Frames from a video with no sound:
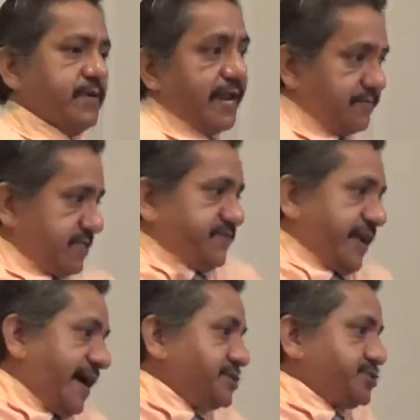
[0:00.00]
And I believe
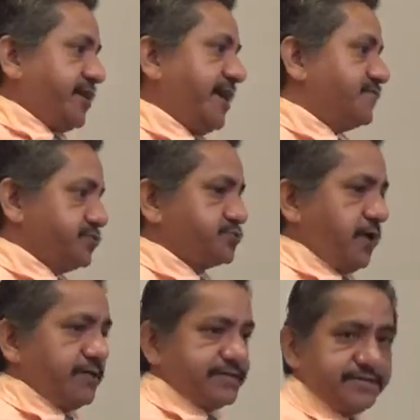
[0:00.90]
that I still have those
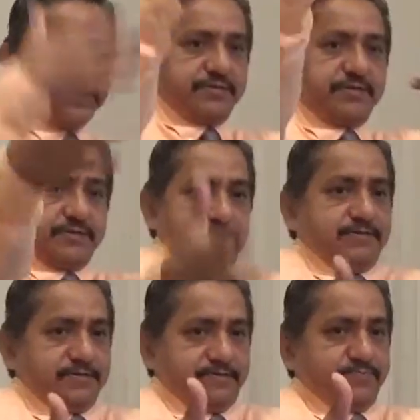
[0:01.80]
qualities,
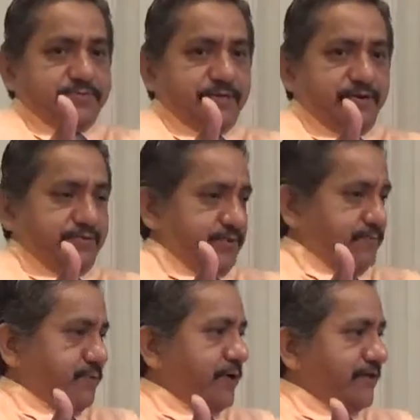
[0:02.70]
but they're in
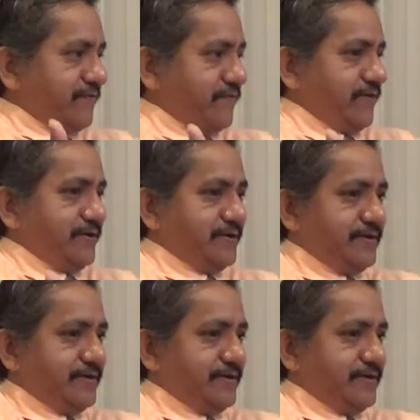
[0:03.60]
my wife.